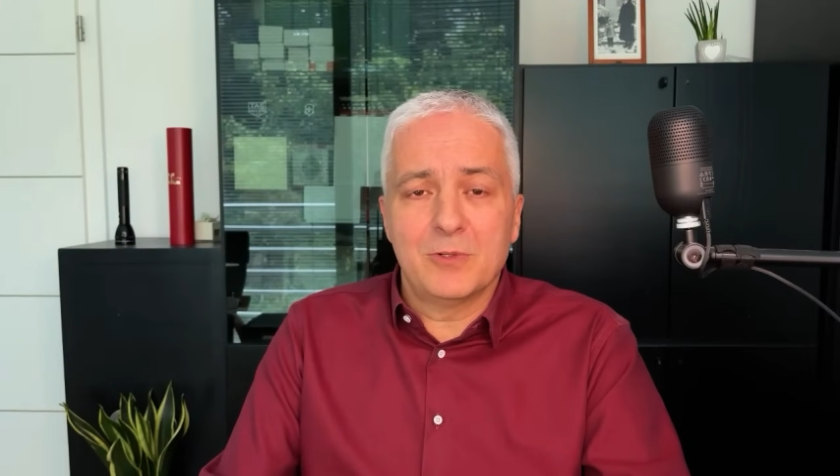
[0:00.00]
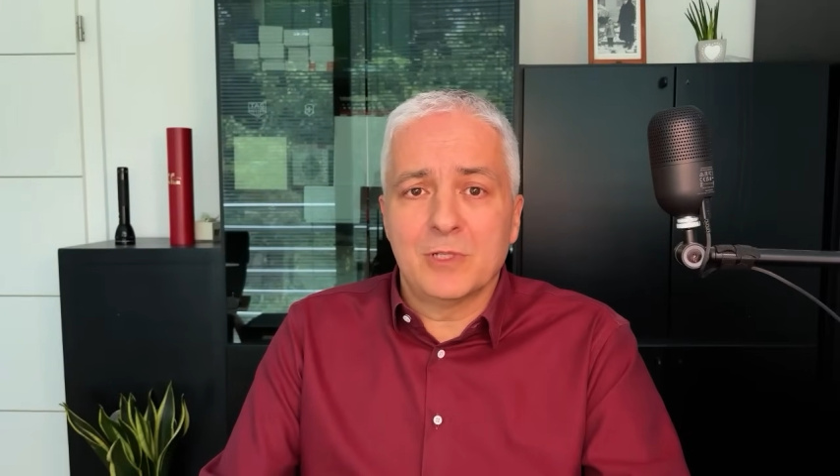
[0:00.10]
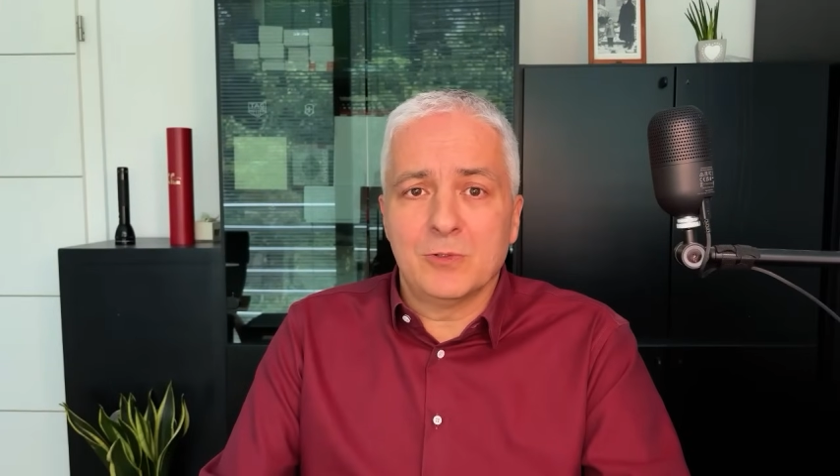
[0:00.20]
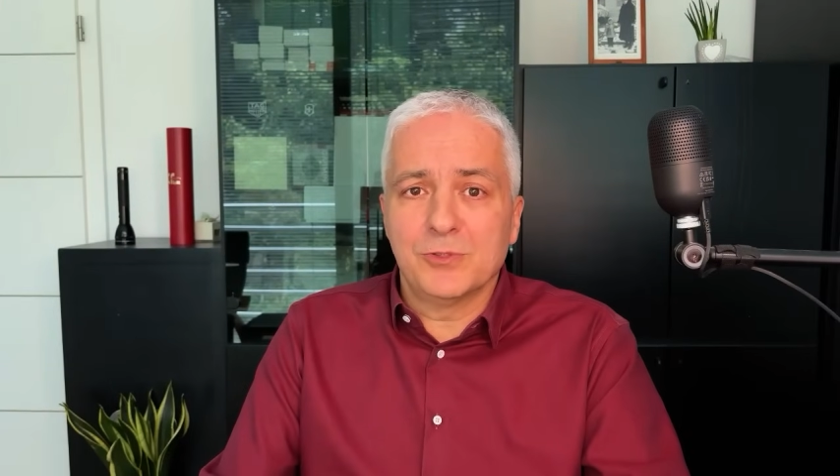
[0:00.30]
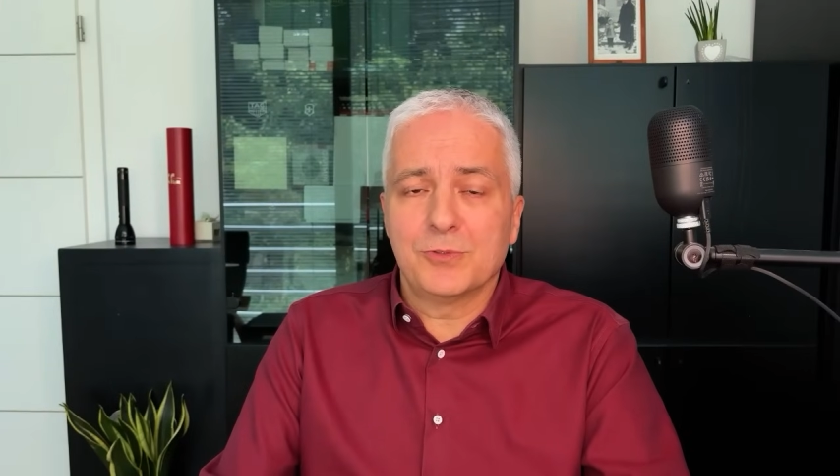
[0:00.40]
you
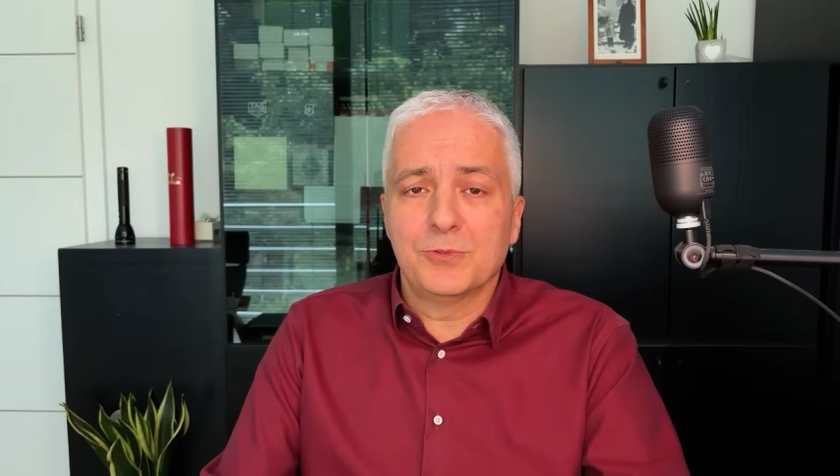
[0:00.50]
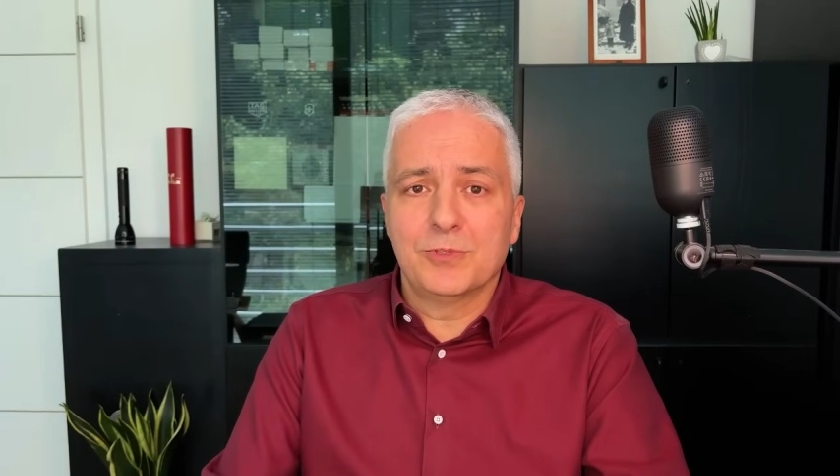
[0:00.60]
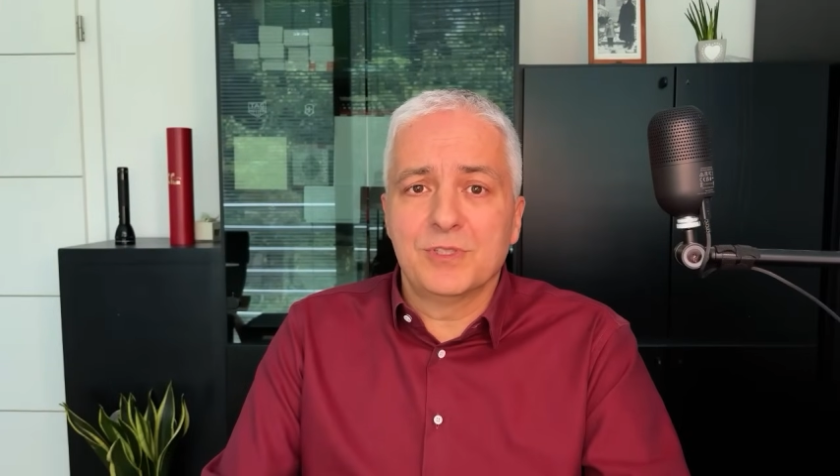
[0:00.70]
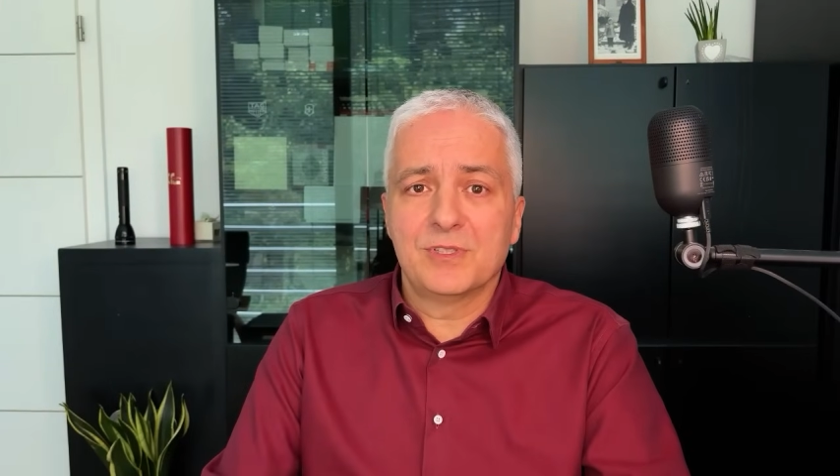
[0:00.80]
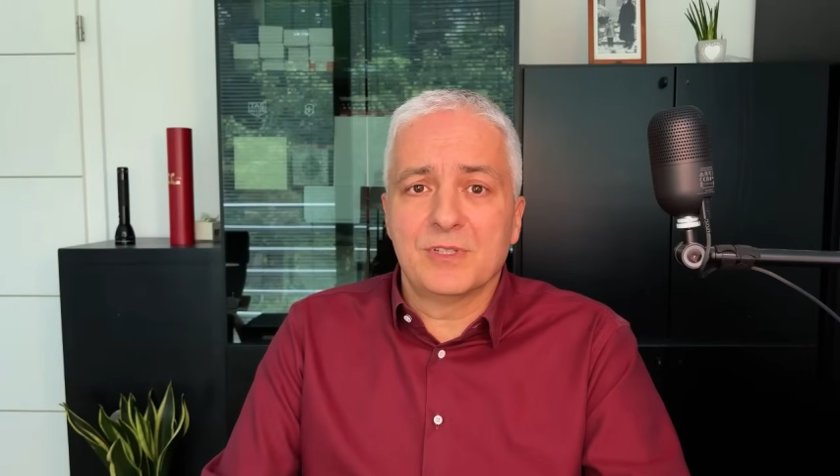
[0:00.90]
can also do
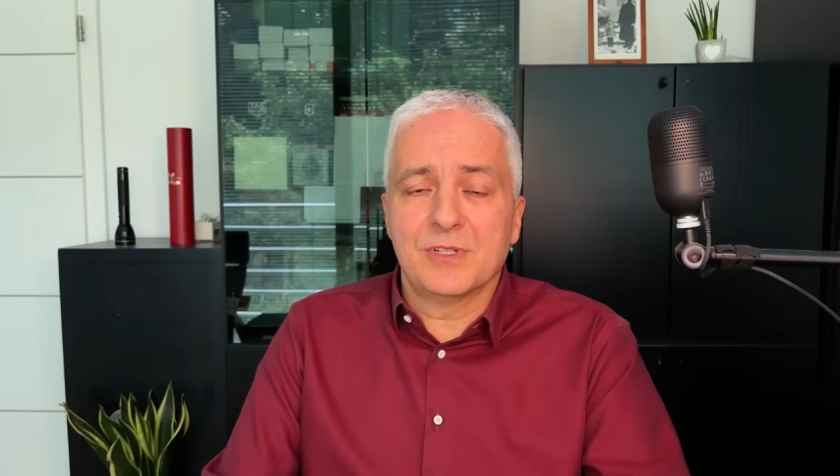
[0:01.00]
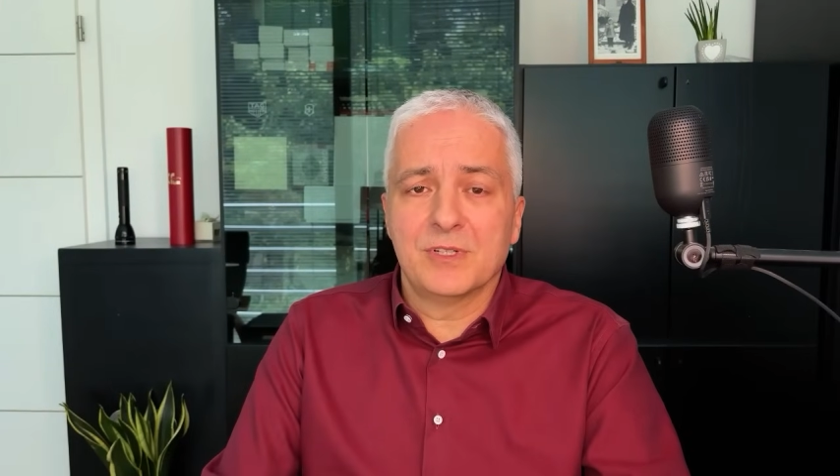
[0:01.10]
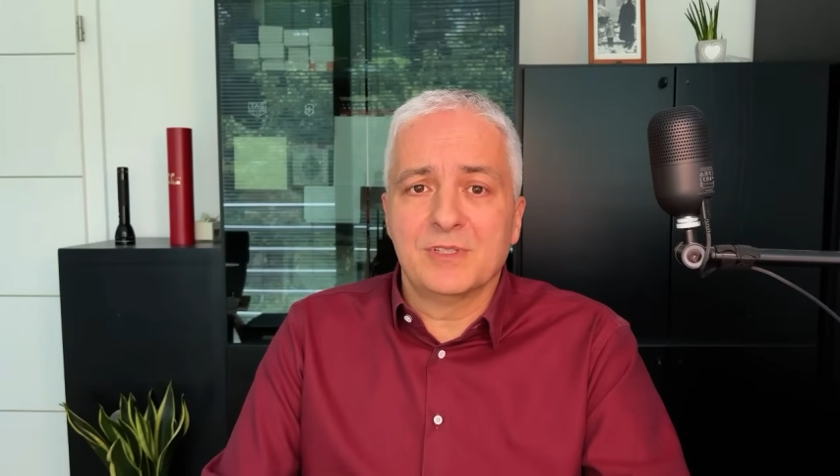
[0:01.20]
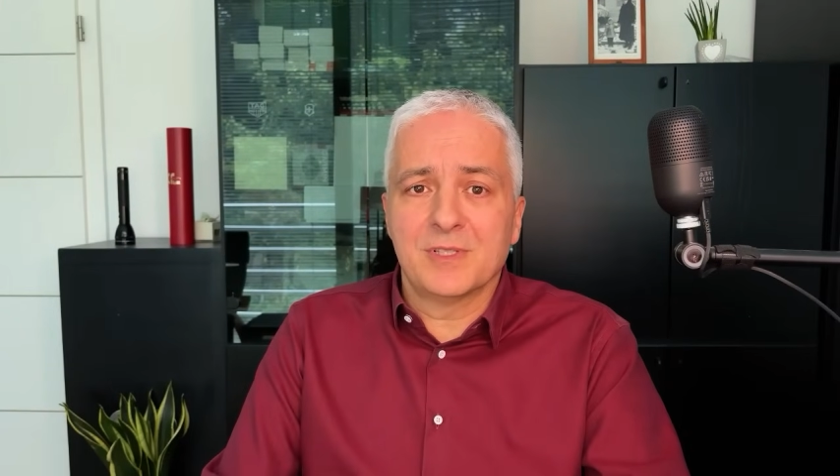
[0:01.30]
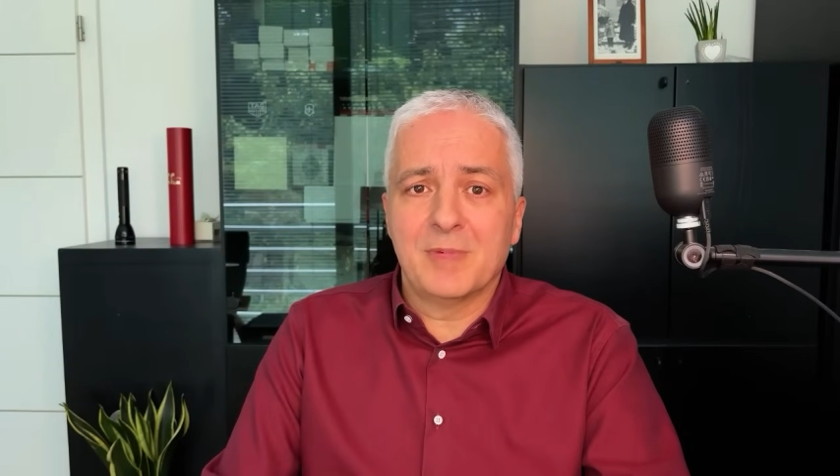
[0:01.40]
this
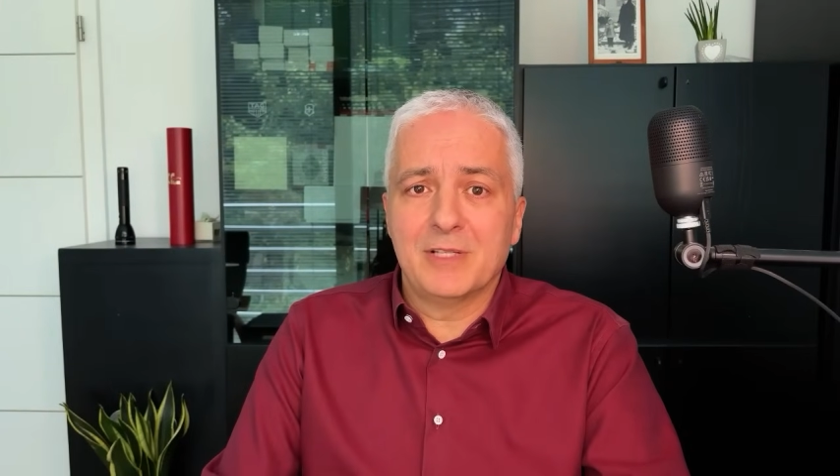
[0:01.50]
in some